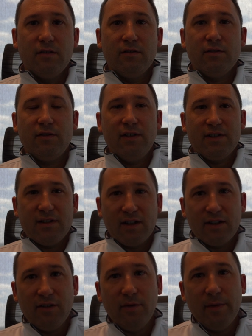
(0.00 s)
So let's
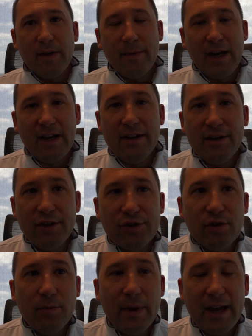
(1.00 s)
talk a little bit about
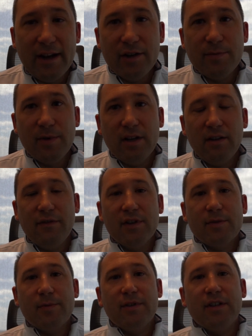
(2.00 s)
initial management of
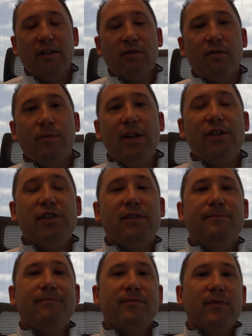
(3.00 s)
this particular
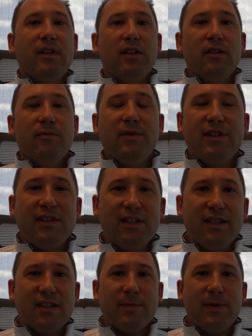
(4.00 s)
patient. When you
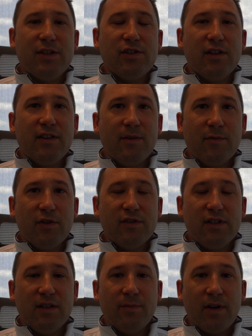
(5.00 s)
see this patient in the
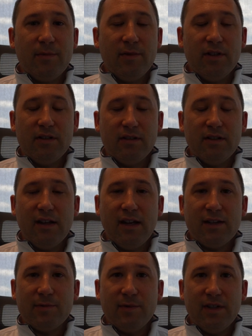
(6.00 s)
emergency department,
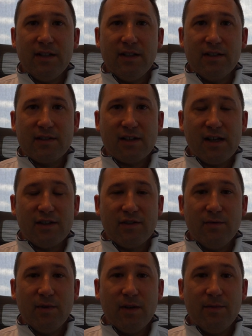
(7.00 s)
as we
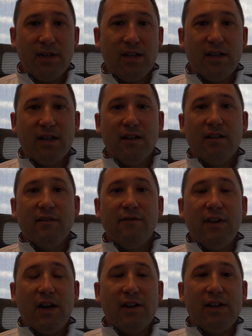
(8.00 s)
discussed, you want to be
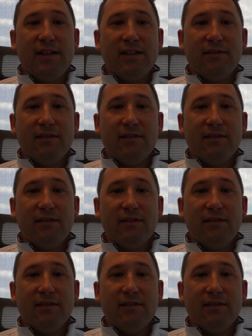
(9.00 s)
very